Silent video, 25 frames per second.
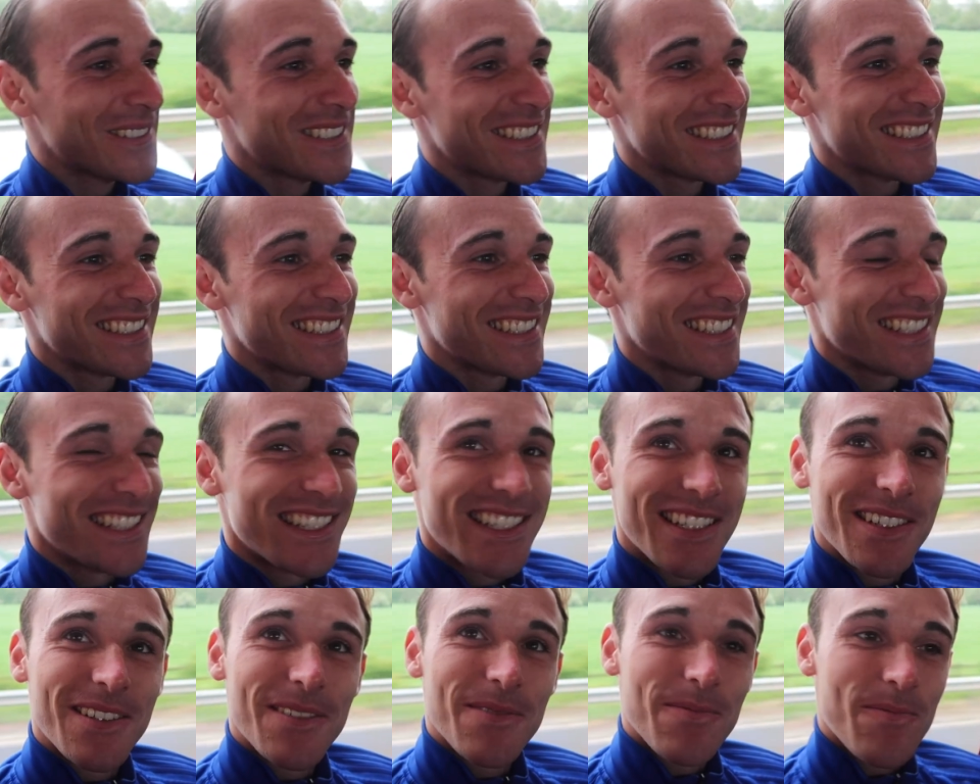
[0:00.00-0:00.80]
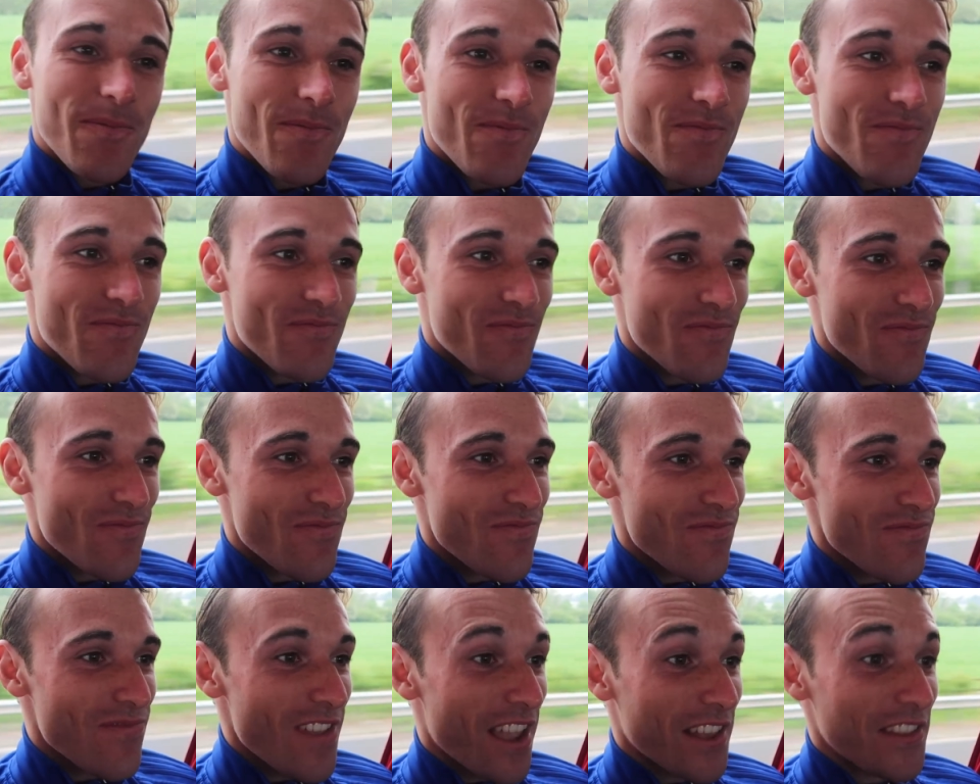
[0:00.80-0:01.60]
have you, have you been to Manchester
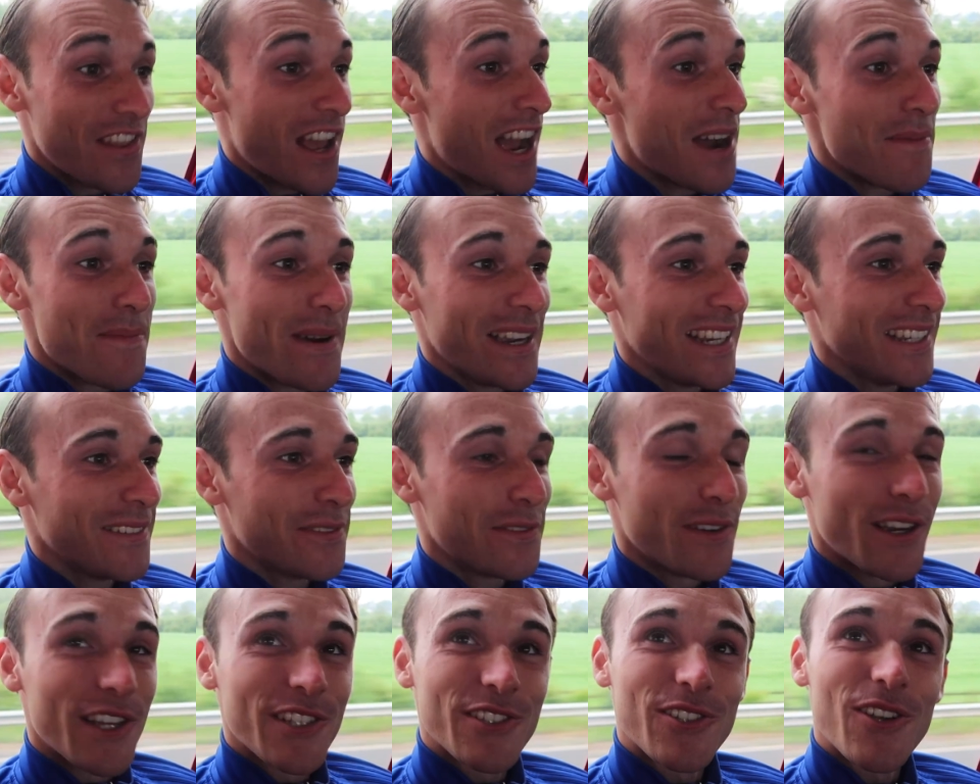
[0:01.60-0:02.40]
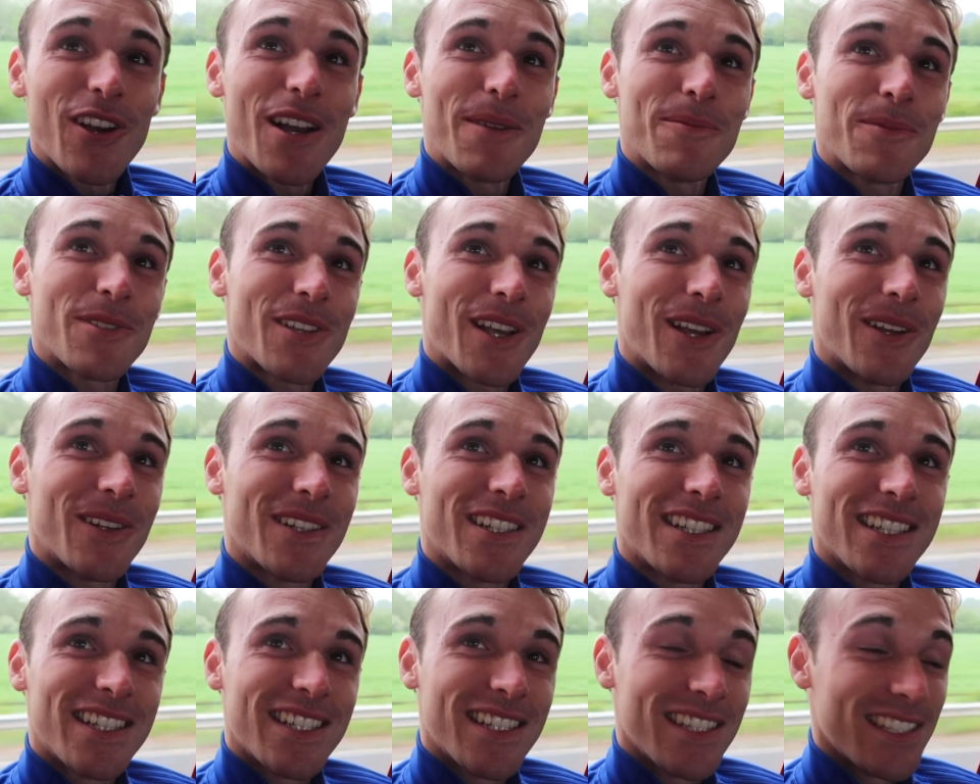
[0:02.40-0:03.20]
before? No, mate. First time. I haven't
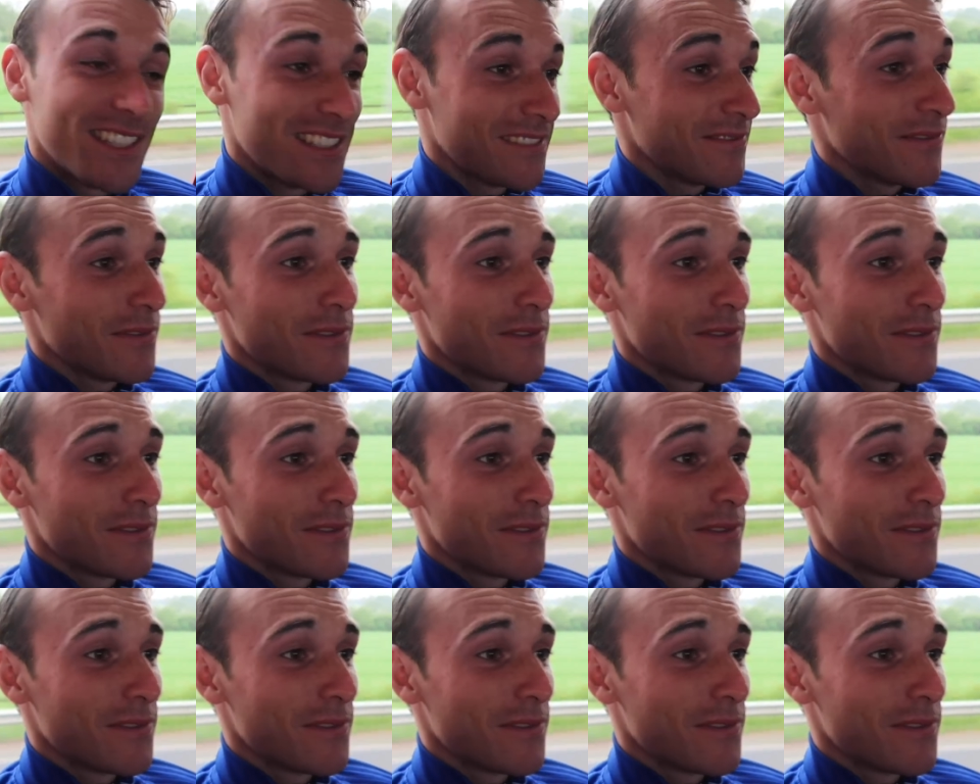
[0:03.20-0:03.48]
been either.